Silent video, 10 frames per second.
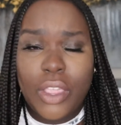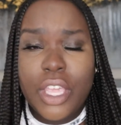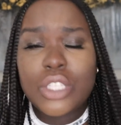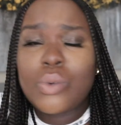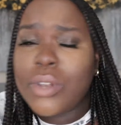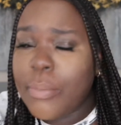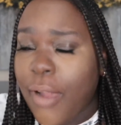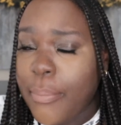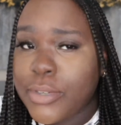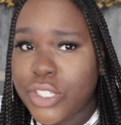you're doing the
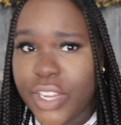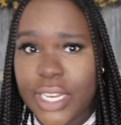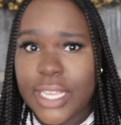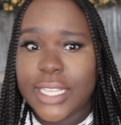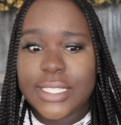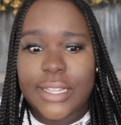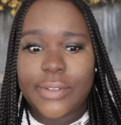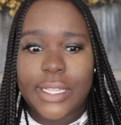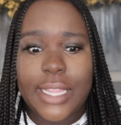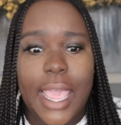proper training and
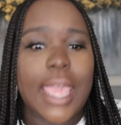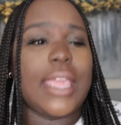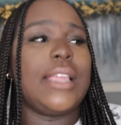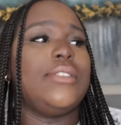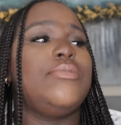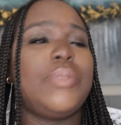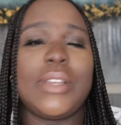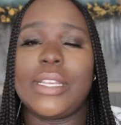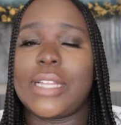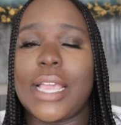stuff like that, and you
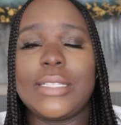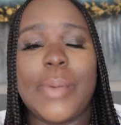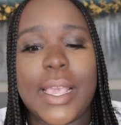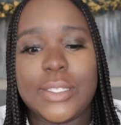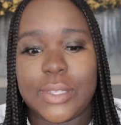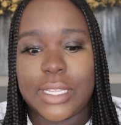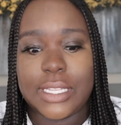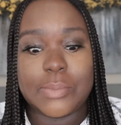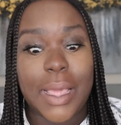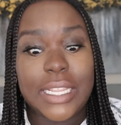put in ice packs on your
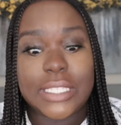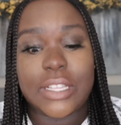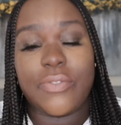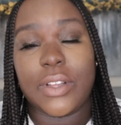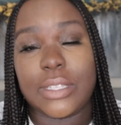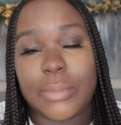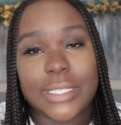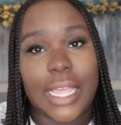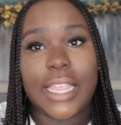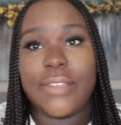knees. My knees still fucked up
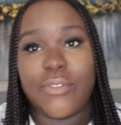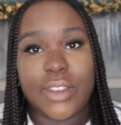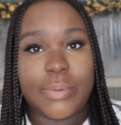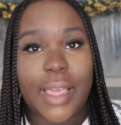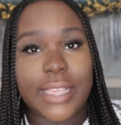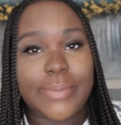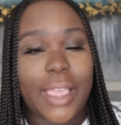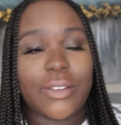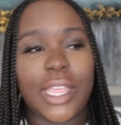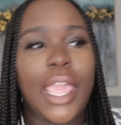because I didn't even really put ice
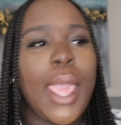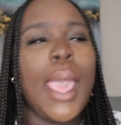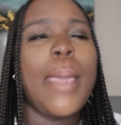pack on it.